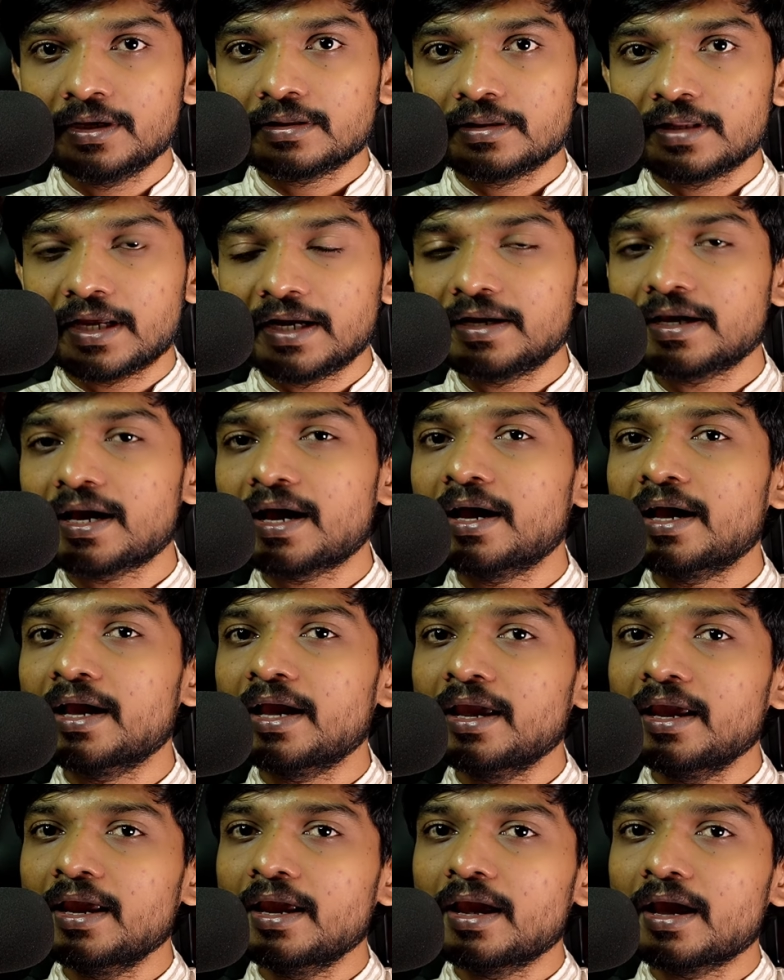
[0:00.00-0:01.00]
that
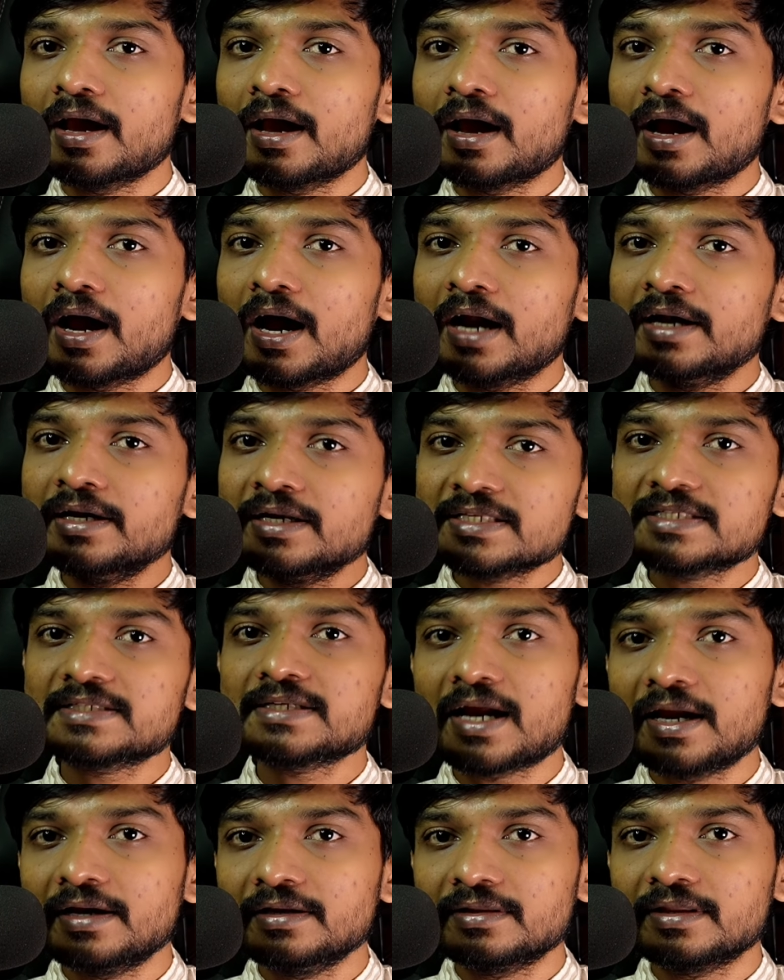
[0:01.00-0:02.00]
I
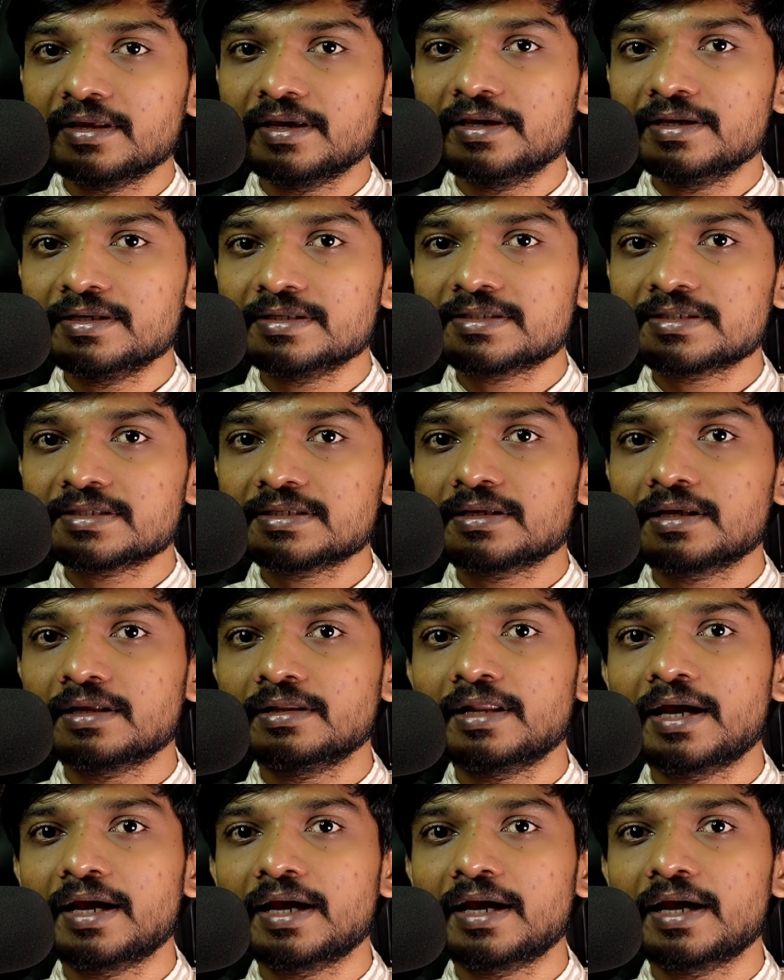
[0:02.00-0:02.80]
understand things,